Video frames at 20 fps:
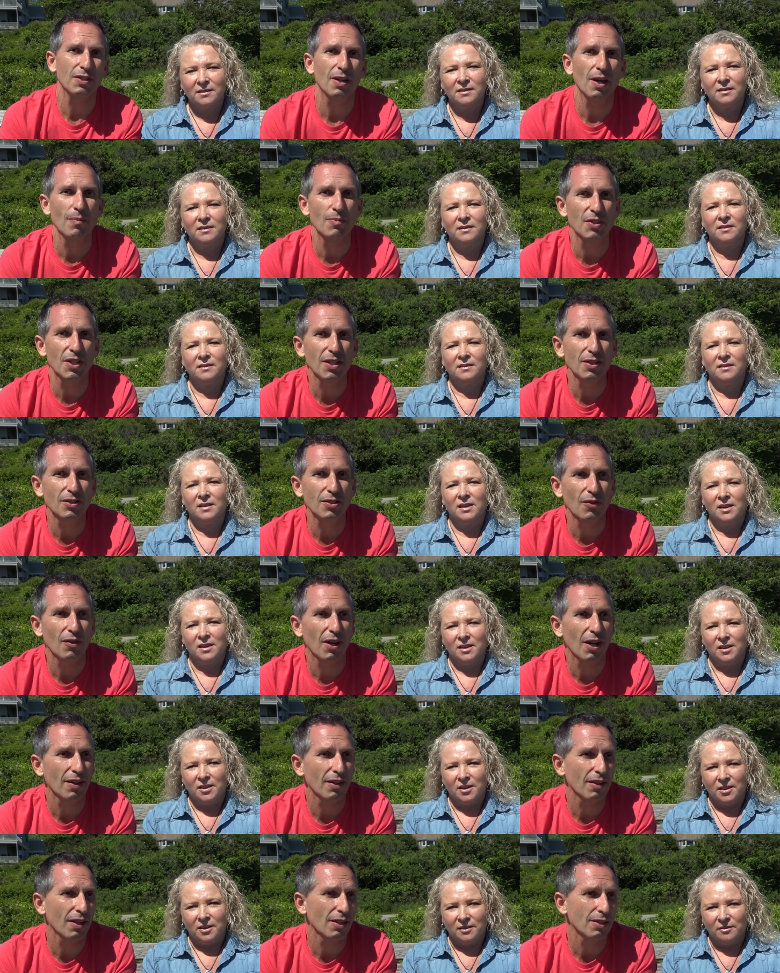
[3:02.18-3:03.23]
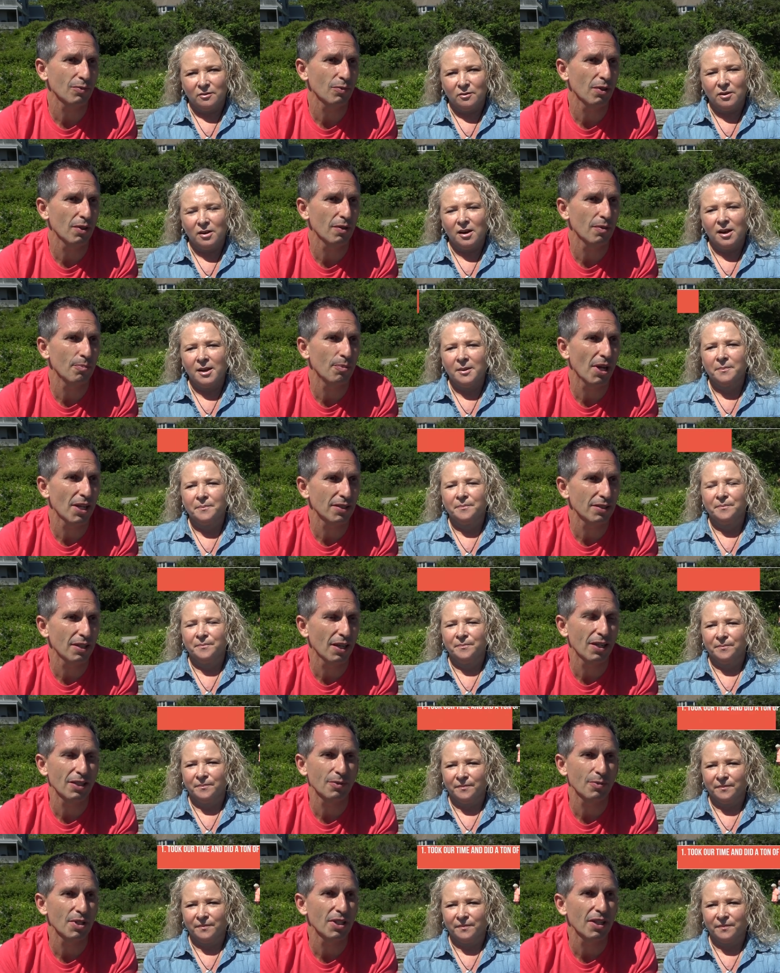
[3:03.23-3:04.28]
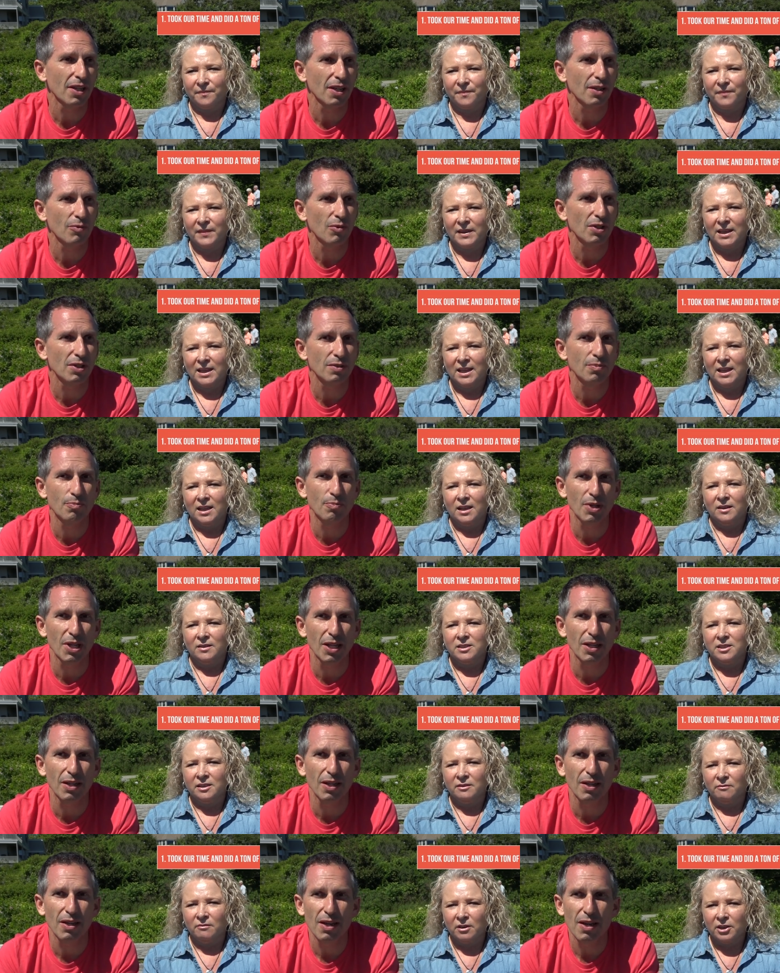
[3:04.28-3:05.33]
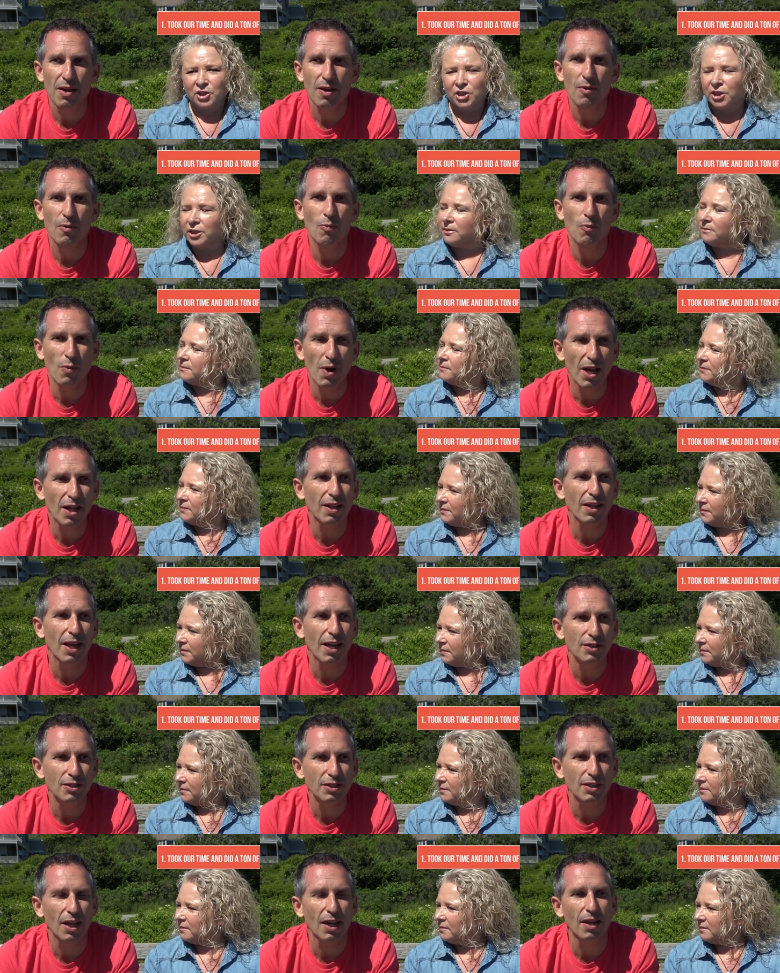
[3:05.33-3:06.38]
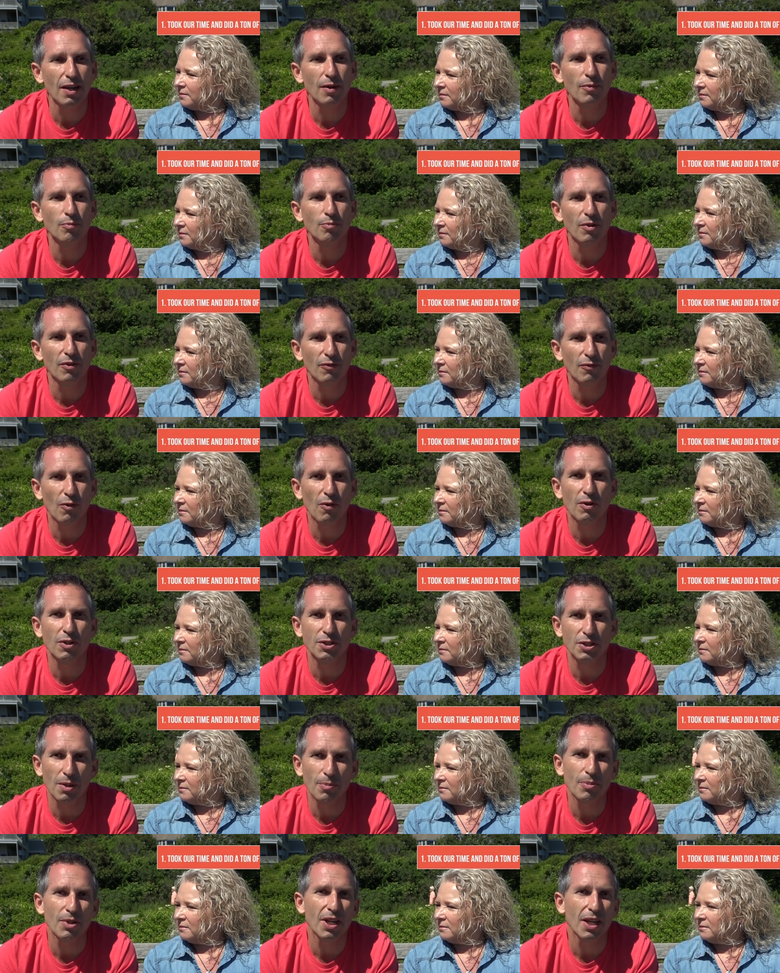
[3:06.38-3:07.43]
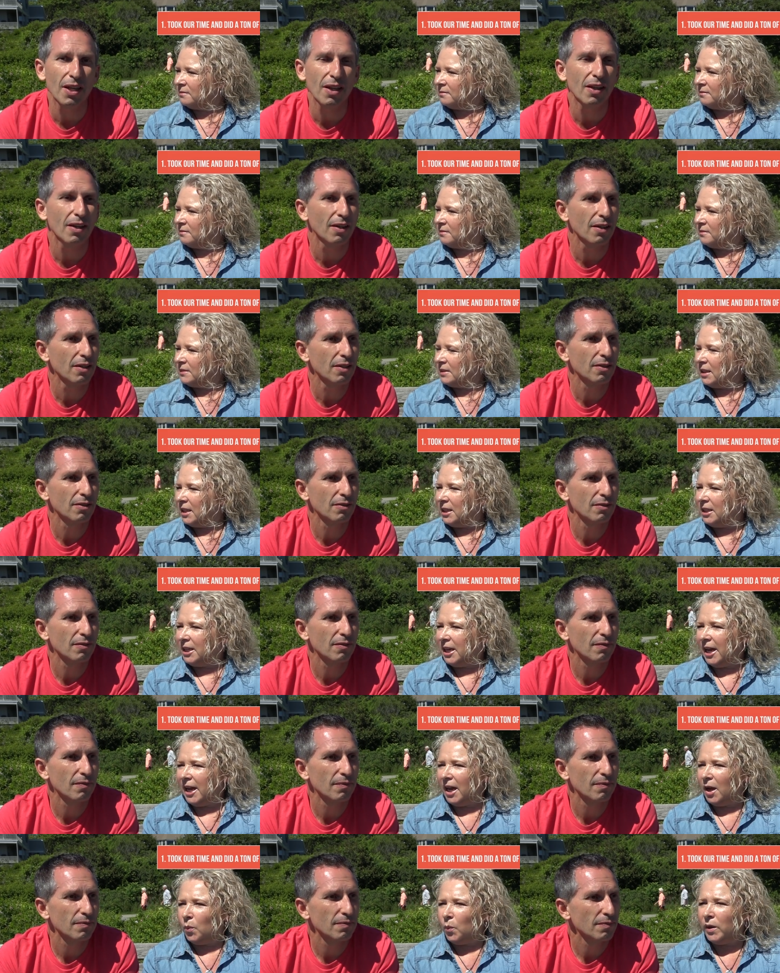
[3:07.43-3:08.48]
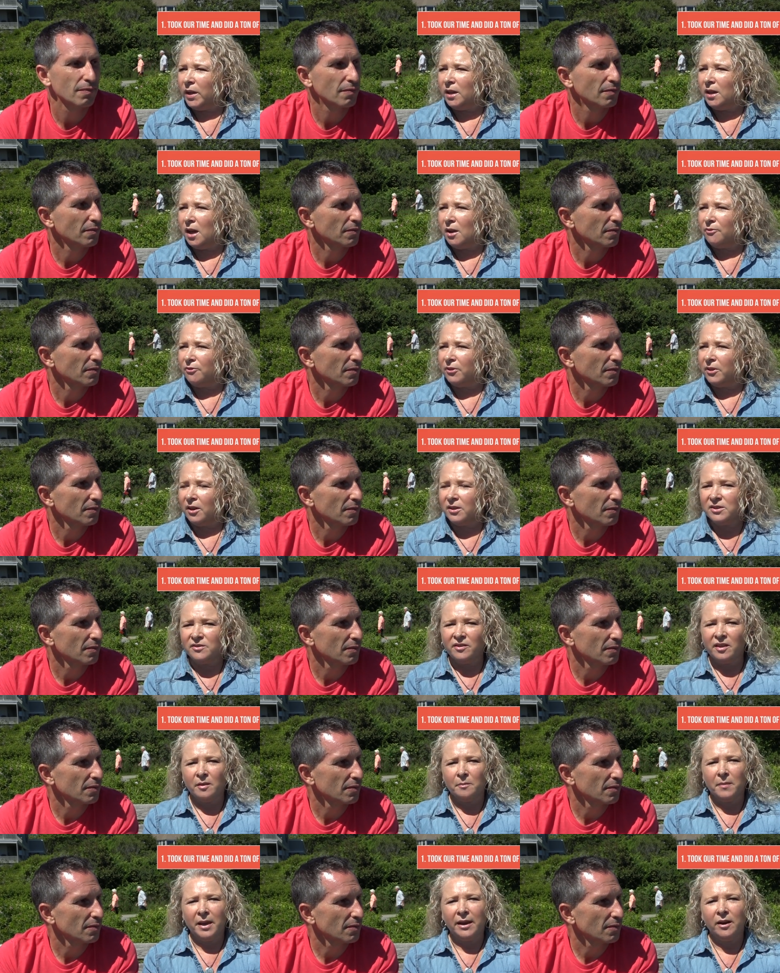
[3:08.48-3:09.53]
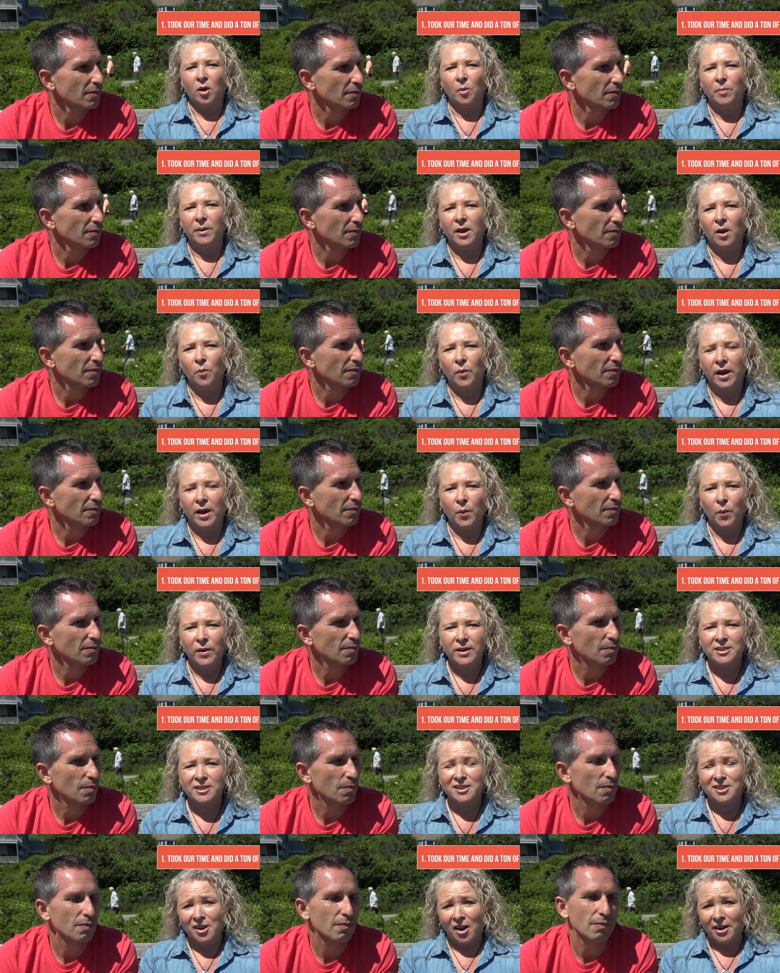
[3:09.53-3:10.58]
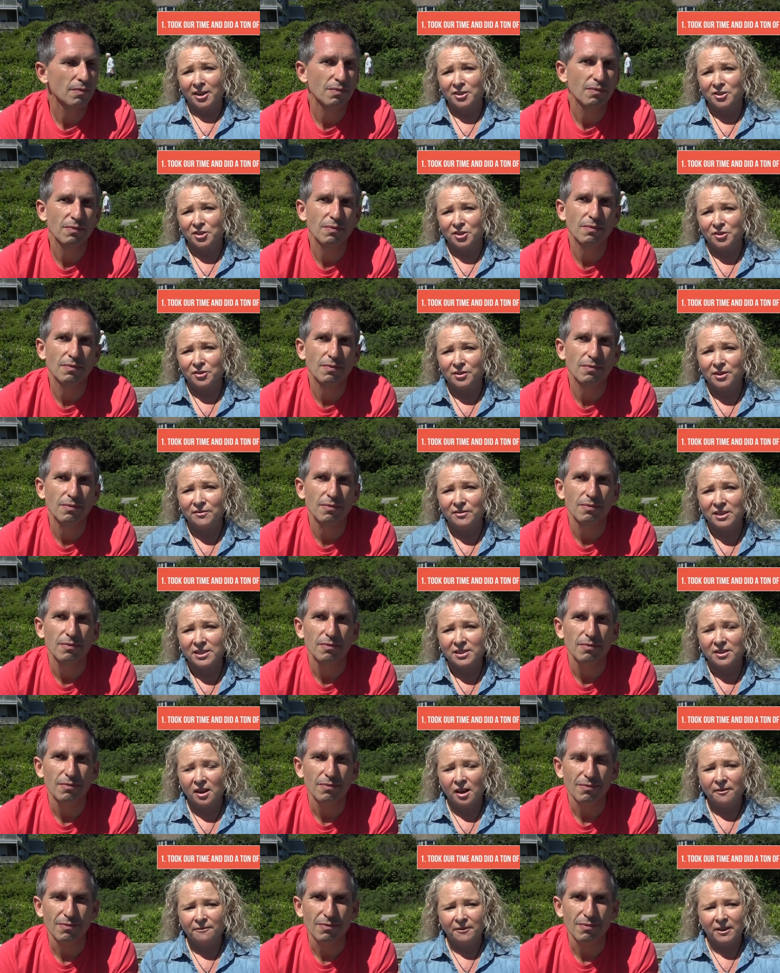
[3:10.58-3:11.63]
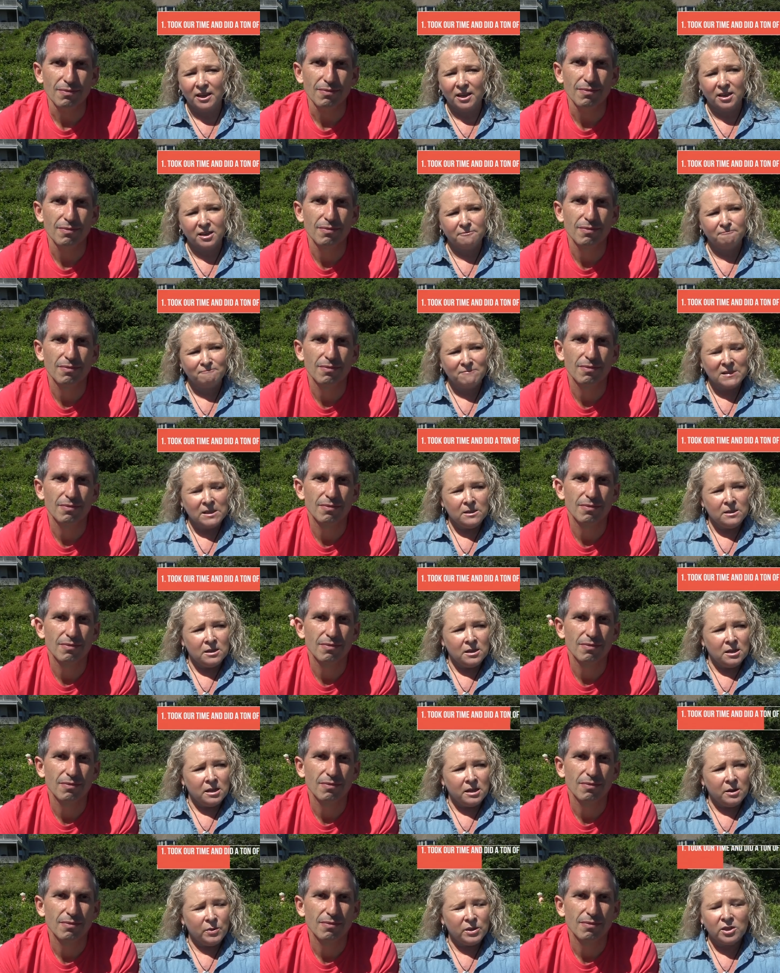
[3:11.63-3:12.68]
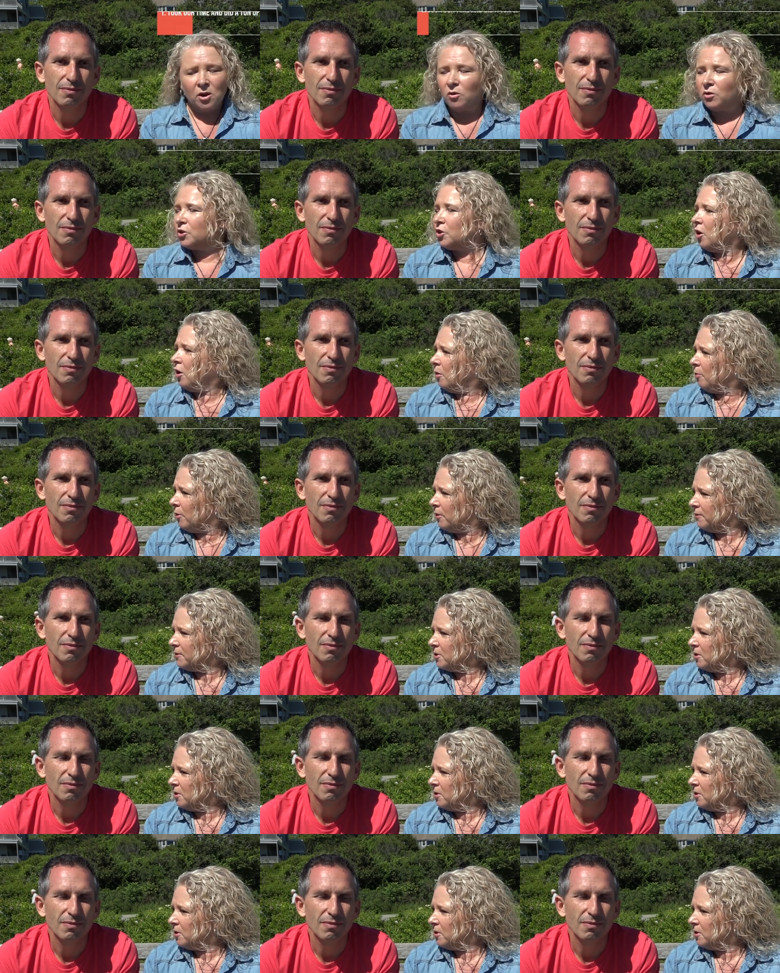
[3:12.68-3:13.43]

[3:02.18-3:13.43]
Speaker 1: jumped into it. I think that's one right. of the best things we did was being well educated before jumping in.
Speaker 2: Yeah, we uh, for those of you that may not be aware, we decided to live this life in I think it was October of